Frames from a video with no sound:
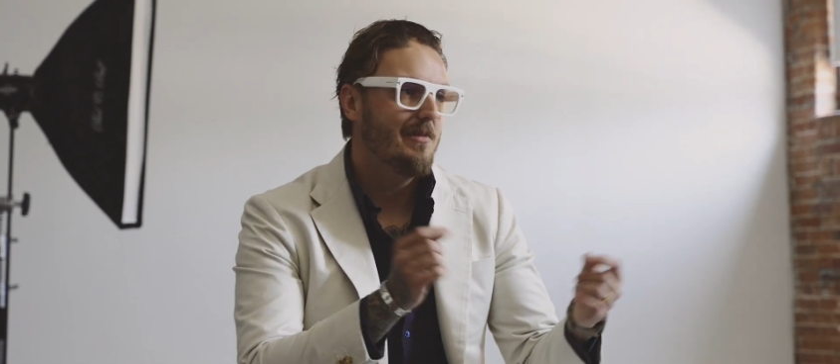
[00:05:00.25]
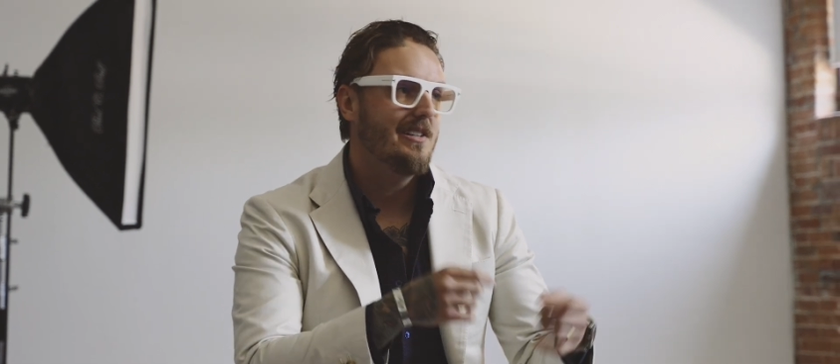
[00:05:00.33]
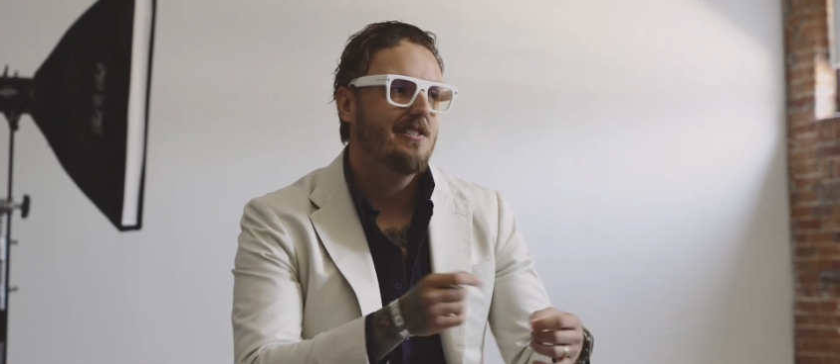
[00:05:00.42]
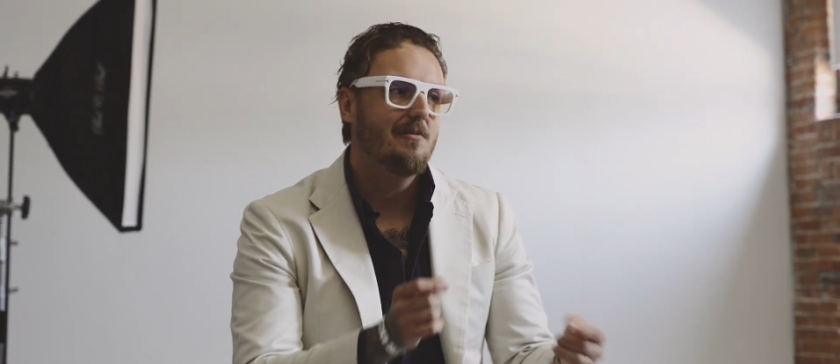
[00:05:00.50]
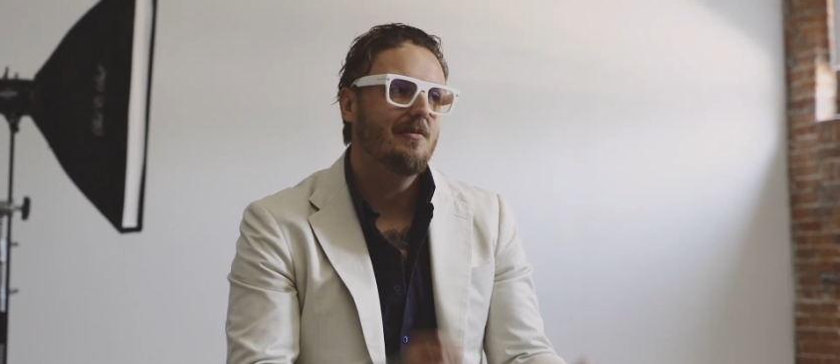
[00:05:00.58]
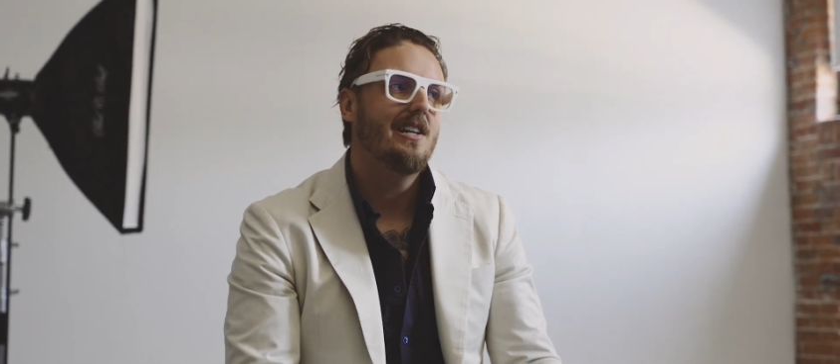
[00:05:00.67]

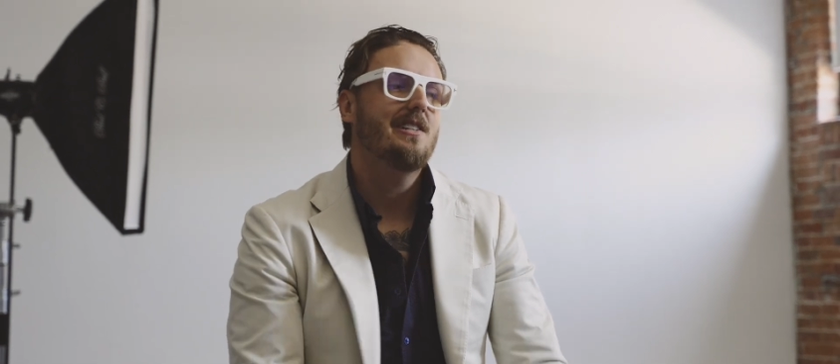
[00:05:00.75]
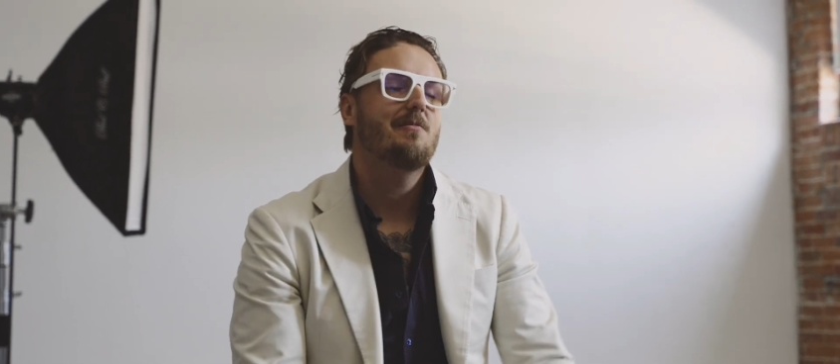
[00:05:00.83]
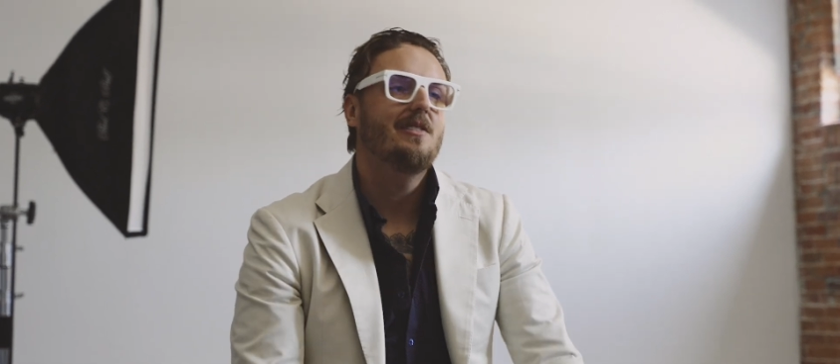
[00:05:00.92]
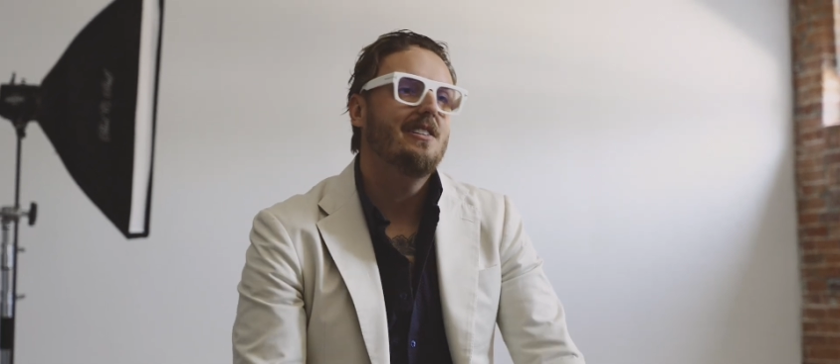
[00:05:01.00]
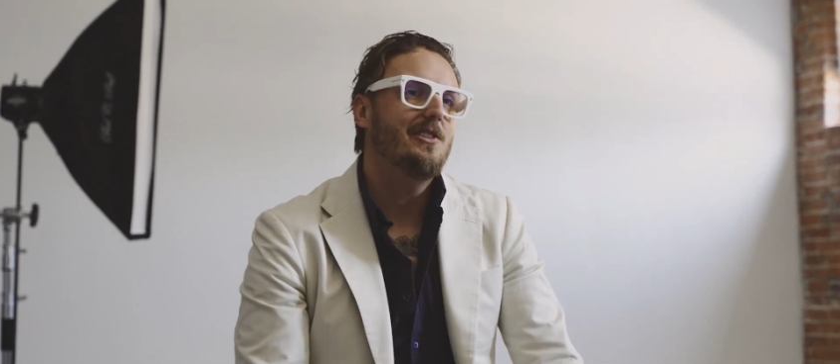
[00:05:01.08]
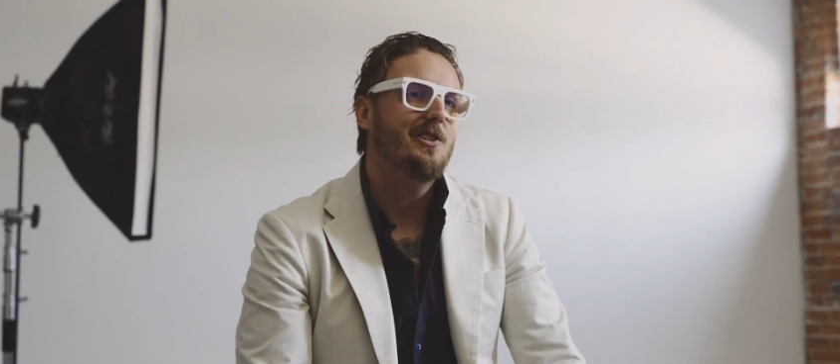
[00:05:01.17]
made some last
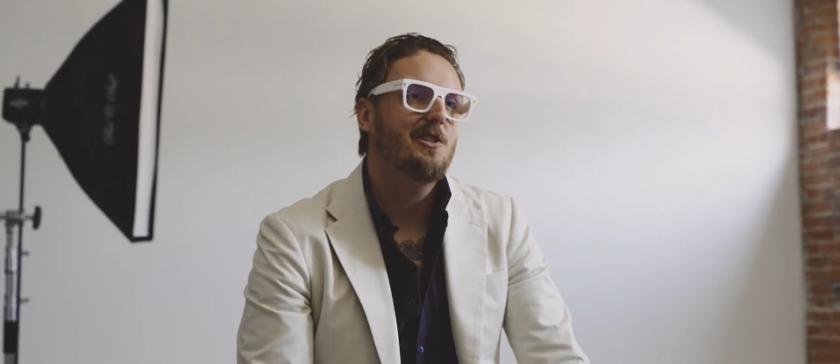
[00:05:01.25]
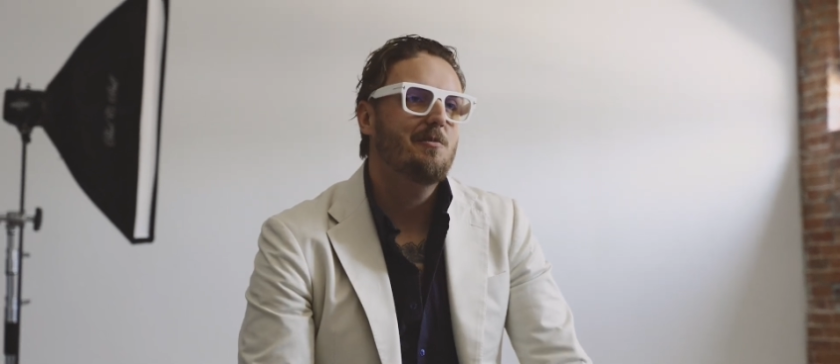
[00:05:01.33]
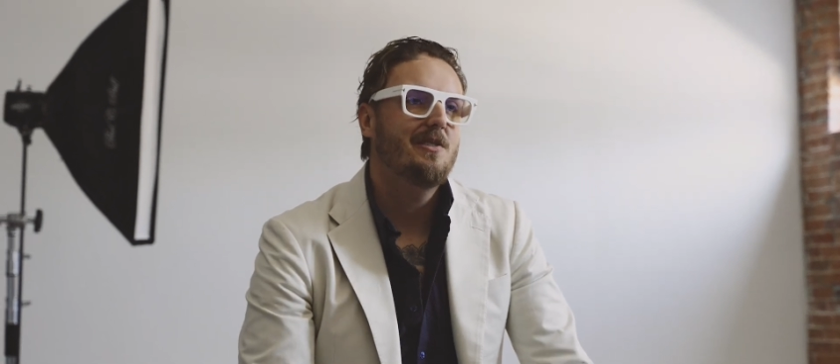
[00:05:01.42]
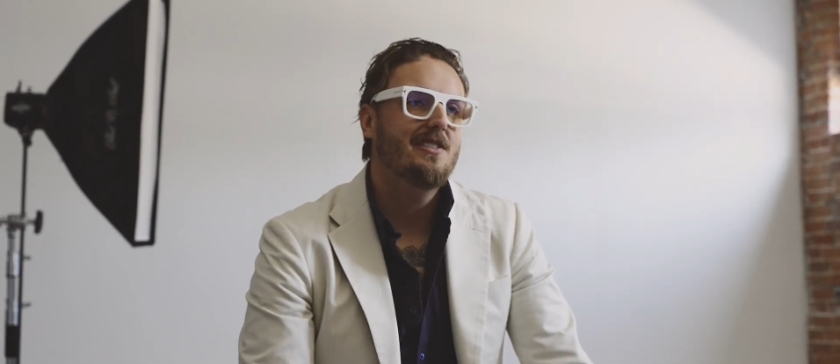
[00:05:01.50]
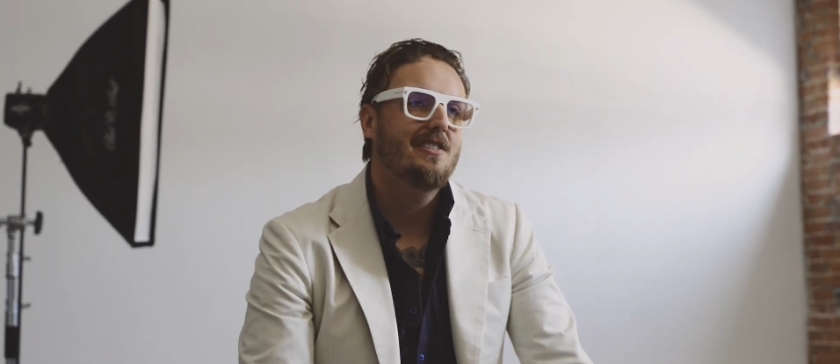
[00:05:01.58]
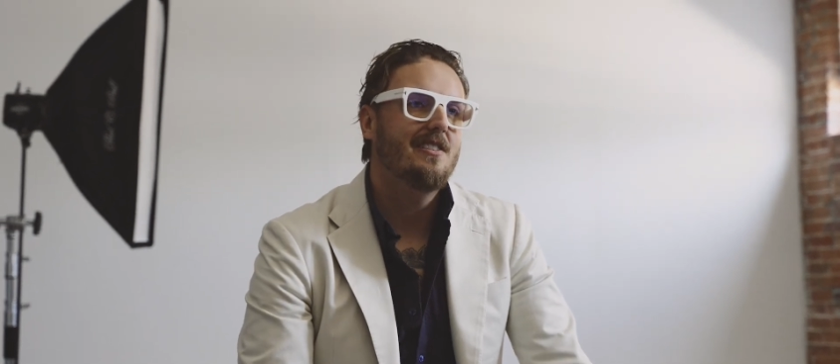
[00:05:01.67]
minute
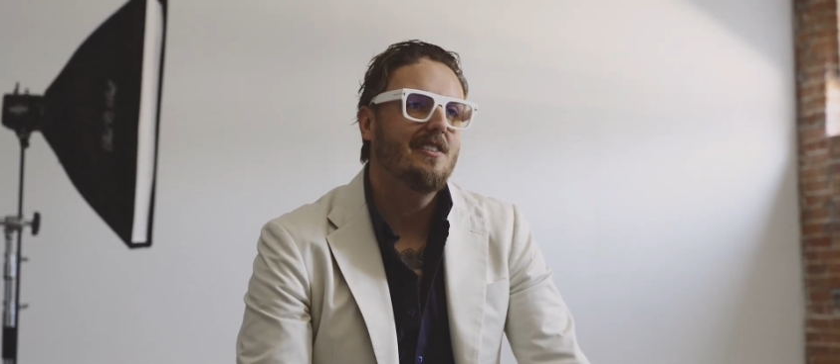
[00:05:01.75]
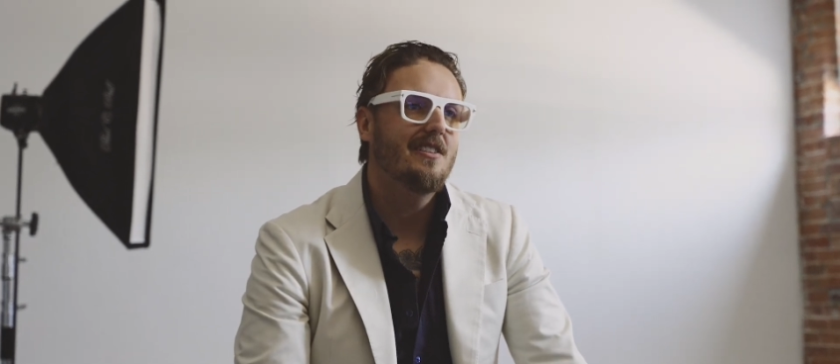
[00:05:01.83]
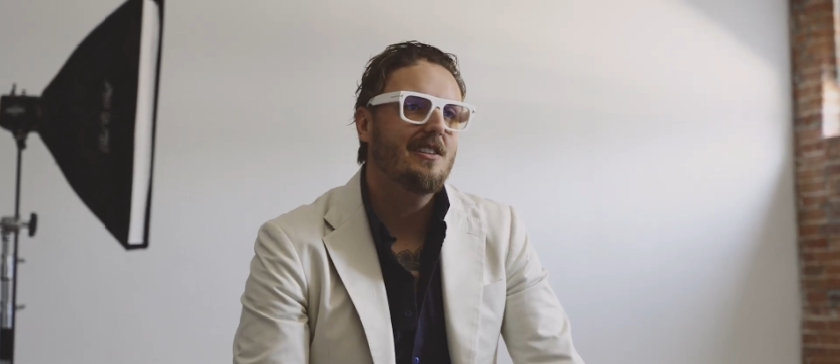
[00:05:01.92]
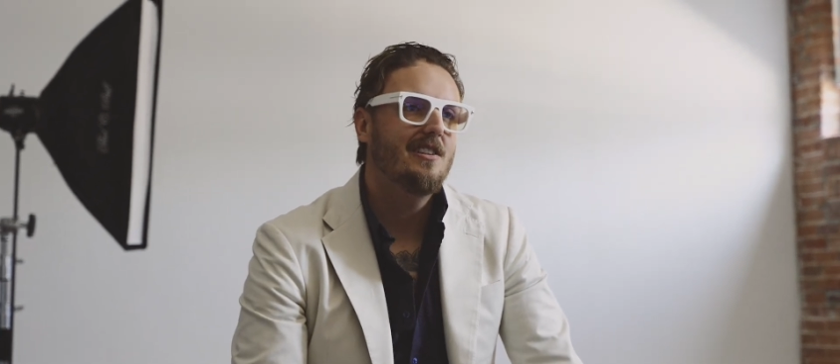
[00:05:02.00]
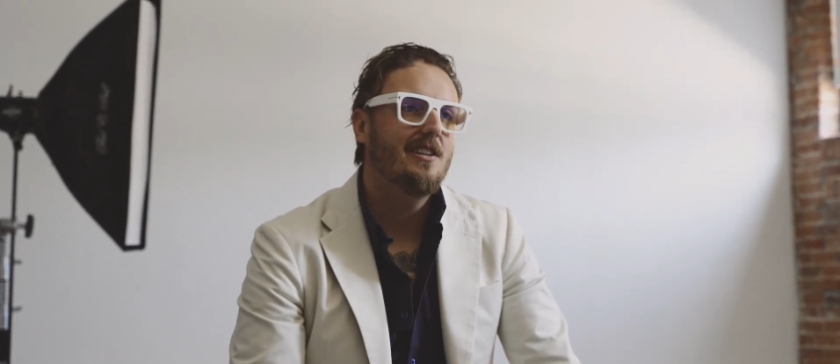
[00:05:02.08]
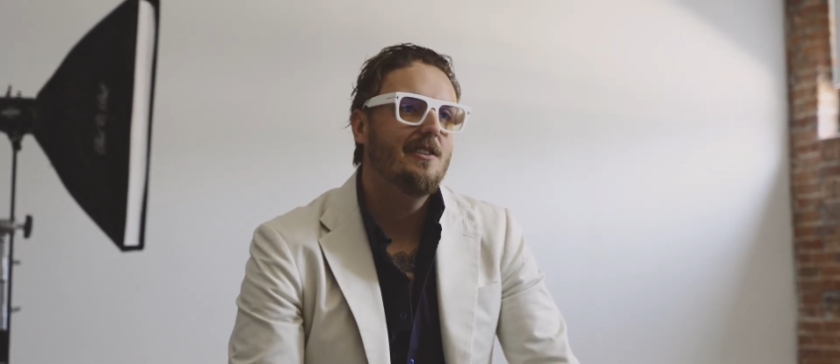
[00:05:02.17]
adjustments on all
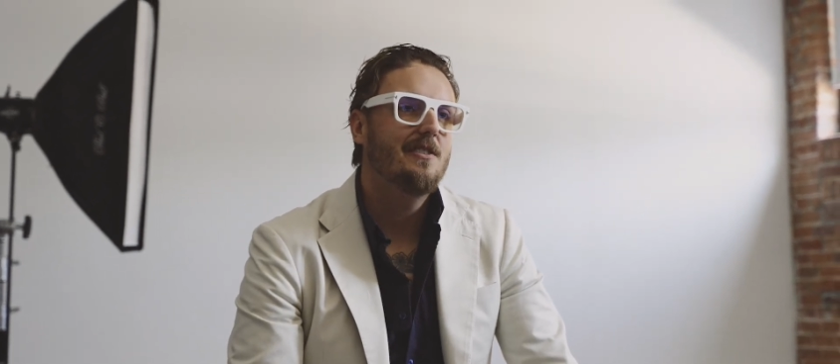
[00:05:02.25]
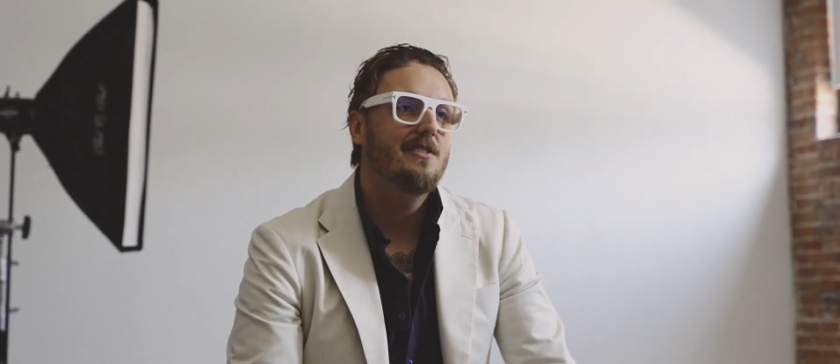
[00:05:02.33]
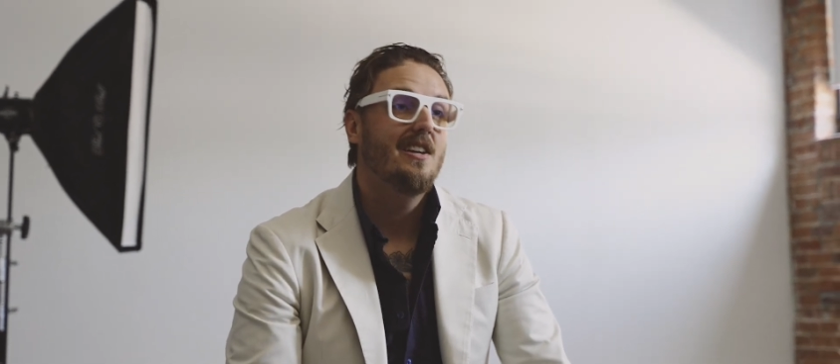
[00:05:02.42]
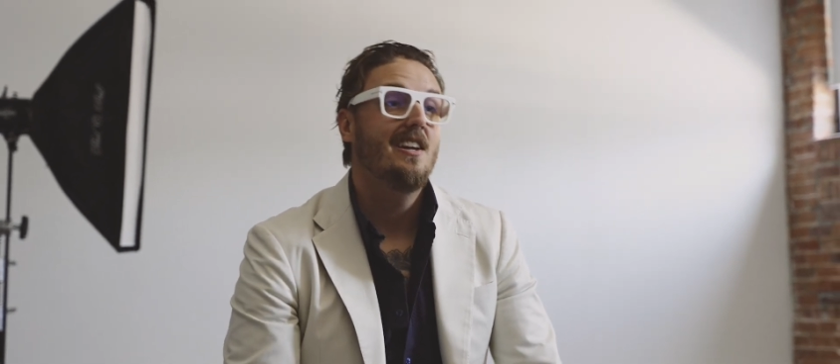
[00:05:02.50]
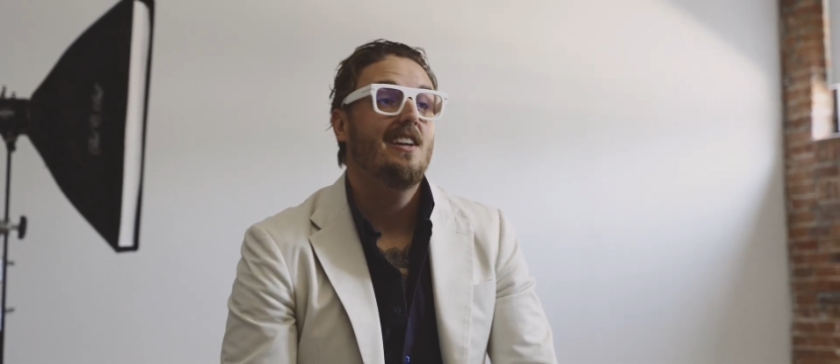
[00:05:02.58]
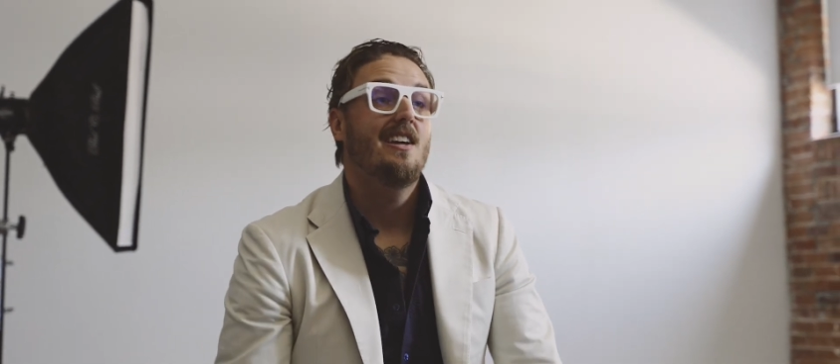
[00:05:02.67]
the clothes.